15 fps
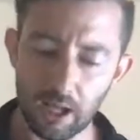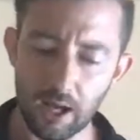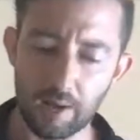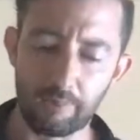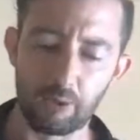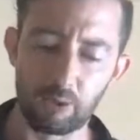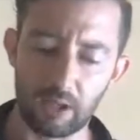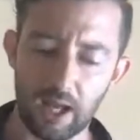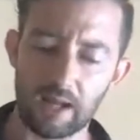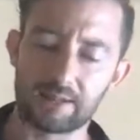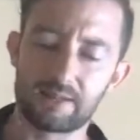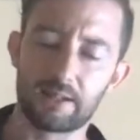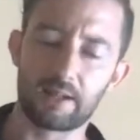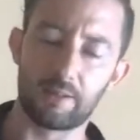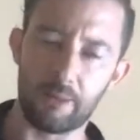I've been
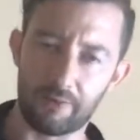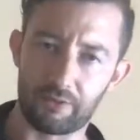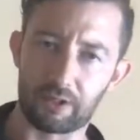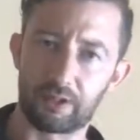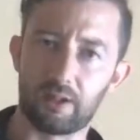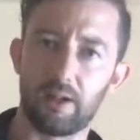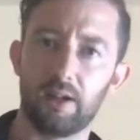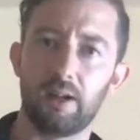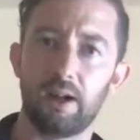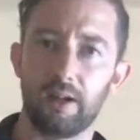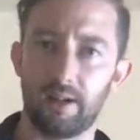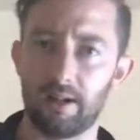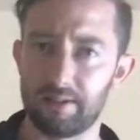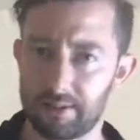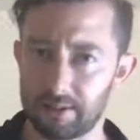relaxing, I'm having
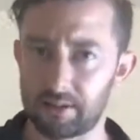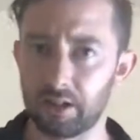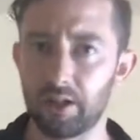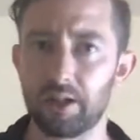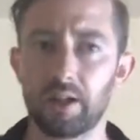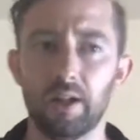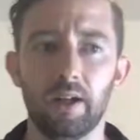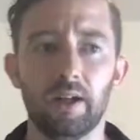I did good,